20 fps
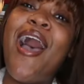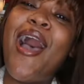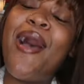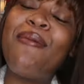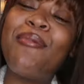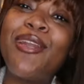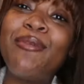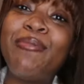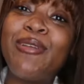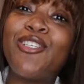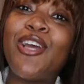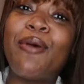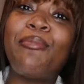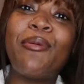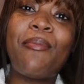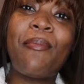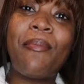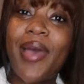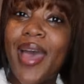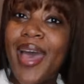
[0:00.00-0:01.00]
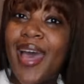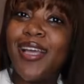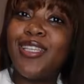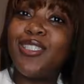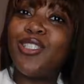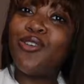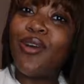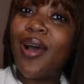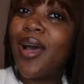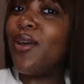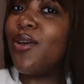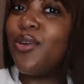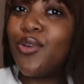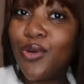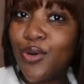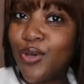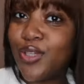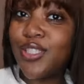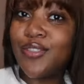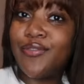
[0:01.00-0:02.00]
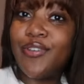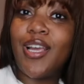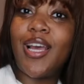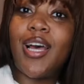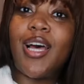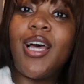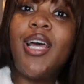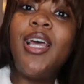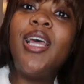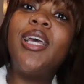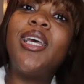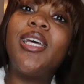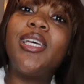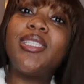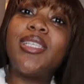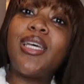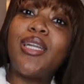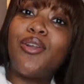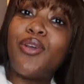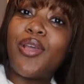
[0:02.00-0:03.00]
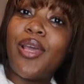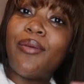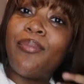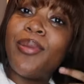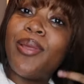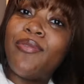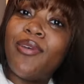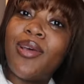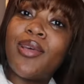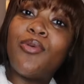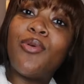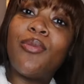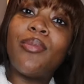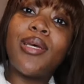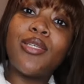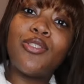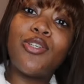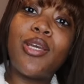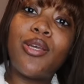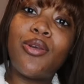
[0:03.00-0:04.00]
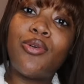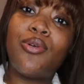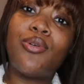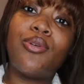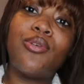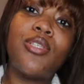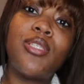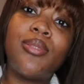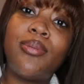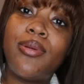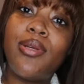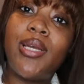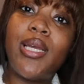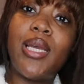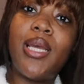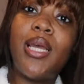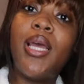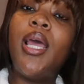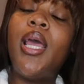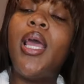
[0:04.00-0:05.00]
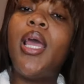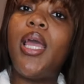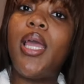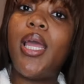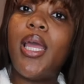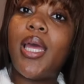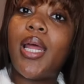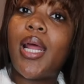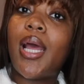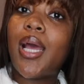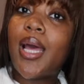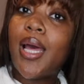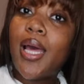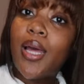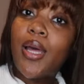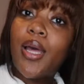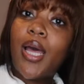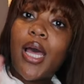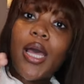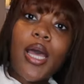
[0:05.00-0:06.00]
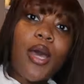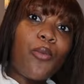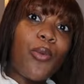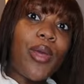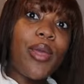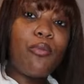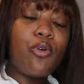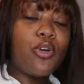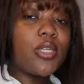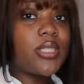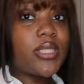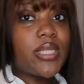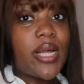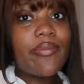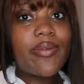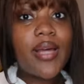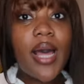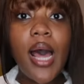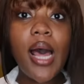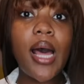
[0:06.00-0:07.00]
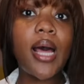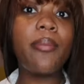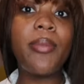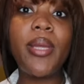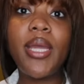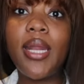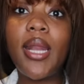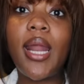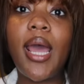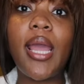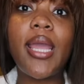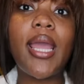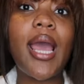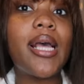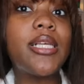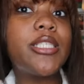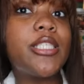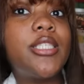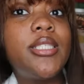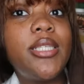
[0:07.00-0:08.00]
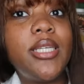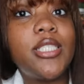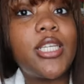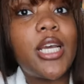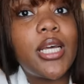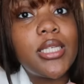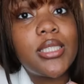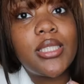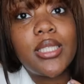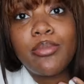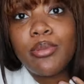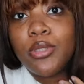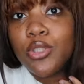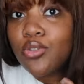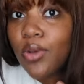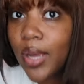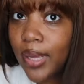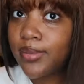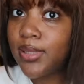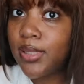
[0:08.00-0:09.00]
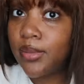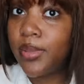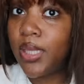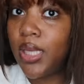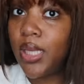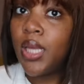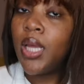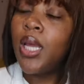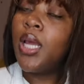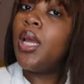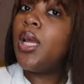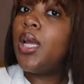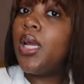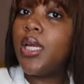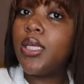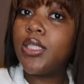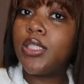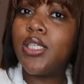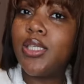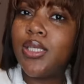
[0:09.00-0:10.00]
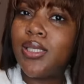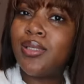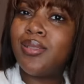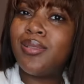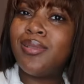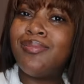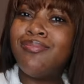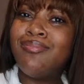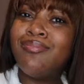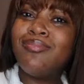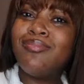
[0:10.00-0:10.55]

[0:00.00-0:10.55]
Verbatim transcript: i'm gonna be dropping mad try on hauls for y'all because i know y'all be fucking with my try on hauls period and i got i got way more stuff coming like i just need y'all to subscribe to me and just